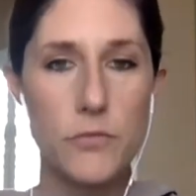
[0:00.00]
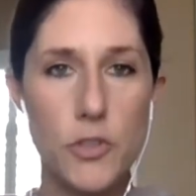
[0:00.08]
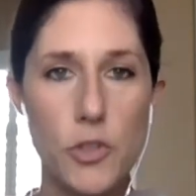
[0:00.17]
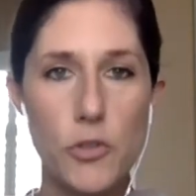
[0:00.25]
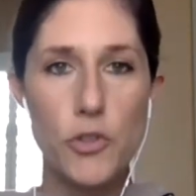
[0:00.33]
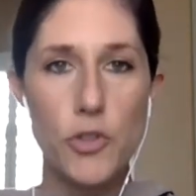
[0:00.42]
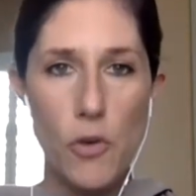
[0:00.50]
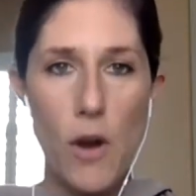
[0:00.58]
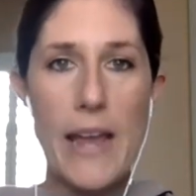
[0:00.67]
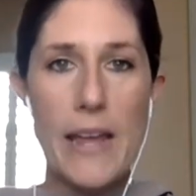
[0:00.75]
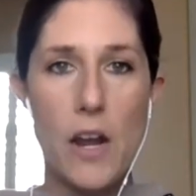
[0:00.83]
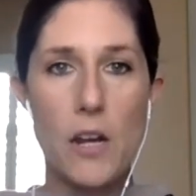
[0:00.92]
tr-
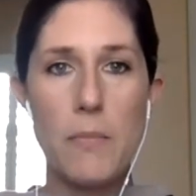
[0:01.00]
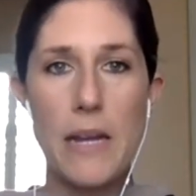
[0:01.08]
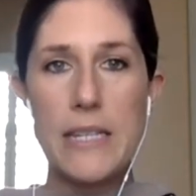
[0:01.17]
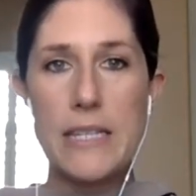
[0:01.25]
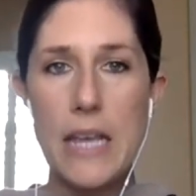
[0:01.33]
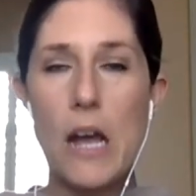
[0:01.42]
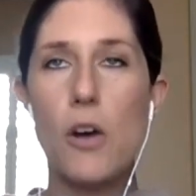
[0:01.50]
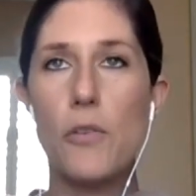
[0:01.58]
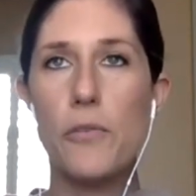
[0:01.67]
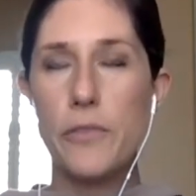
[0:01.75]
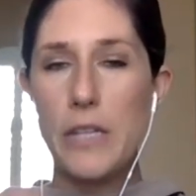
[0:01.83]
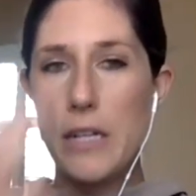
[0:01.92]
try it on
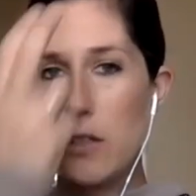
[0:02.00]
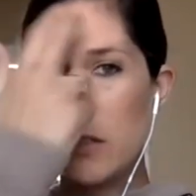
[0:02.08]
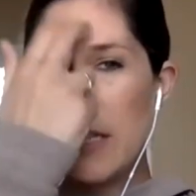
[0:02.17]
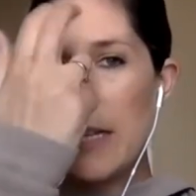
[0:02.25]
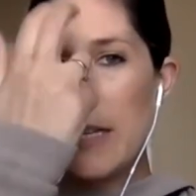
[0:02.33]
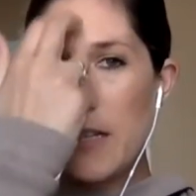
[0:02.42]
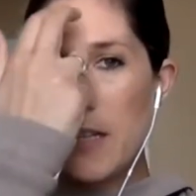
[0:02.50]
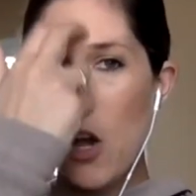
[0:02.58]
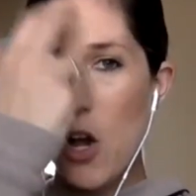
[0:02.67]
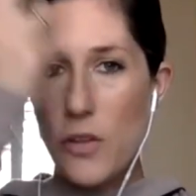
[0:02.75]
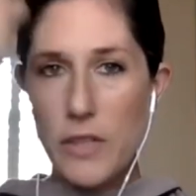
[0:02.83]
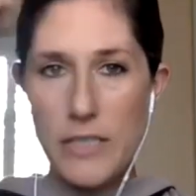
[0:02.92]
myself, you know, like
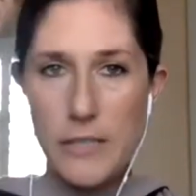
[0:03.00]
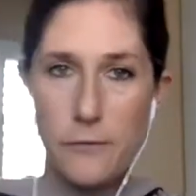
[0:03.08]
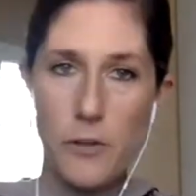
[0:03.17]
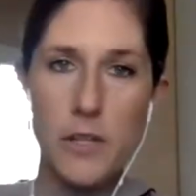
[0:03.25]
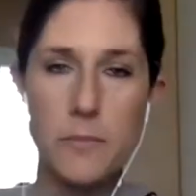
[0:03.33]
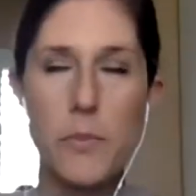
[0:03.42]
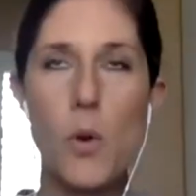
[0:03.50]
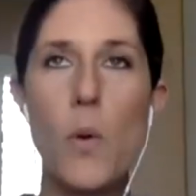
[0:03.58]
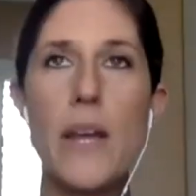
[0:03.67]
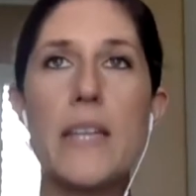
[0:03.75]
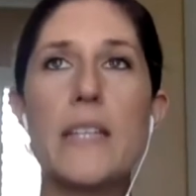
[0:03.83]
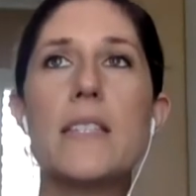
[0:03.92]
all the different
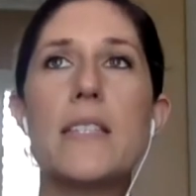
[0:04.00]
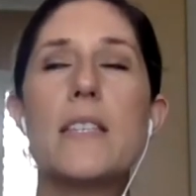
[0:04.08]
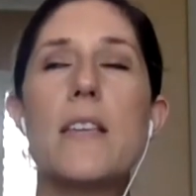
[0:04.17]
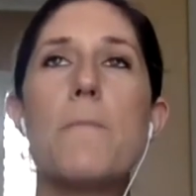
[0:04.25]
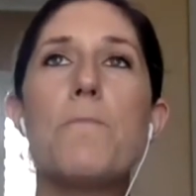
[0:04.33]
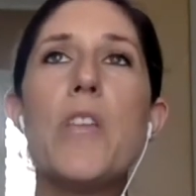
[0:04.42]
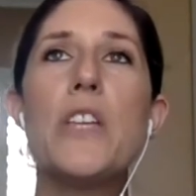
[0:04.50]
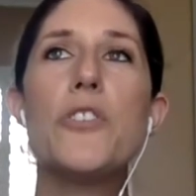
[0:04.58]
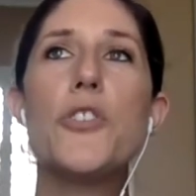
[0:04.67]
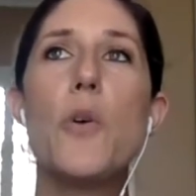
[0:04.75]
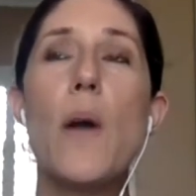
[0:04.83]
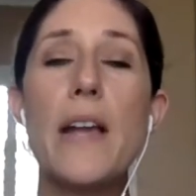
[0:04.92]
points. And
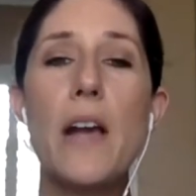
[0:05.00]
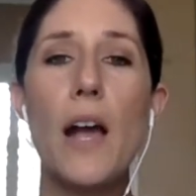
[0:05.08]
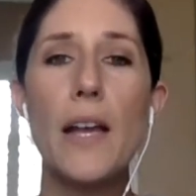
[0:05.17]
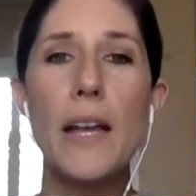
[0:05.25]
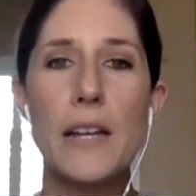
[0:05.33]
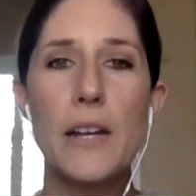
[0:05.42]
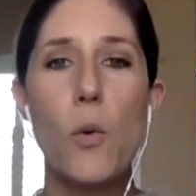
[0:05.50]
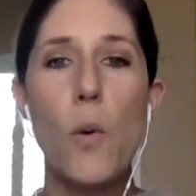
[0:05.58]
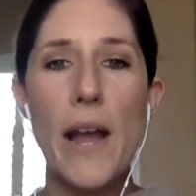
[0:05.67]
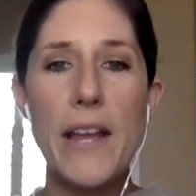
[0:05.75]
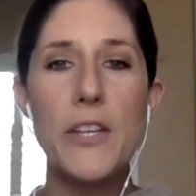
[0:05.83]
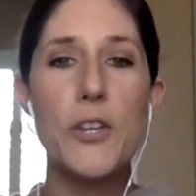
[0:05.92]
so I got
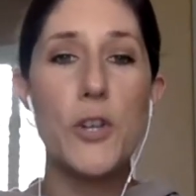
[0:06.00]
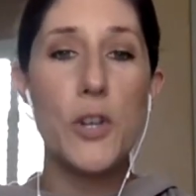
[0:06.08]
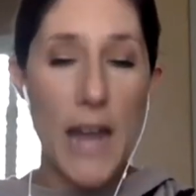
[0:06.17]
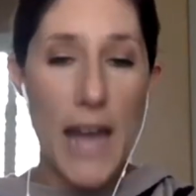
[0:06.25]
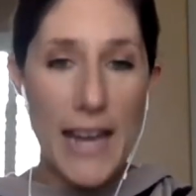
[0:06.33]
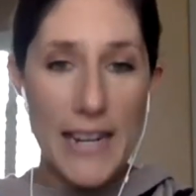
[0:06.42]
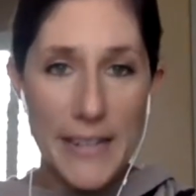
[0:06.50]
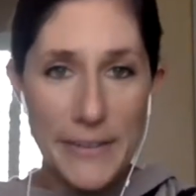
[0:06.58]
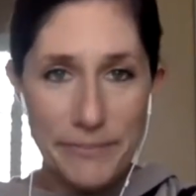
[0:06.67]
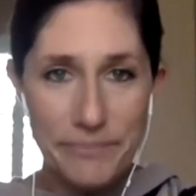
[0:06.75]
quite good at it.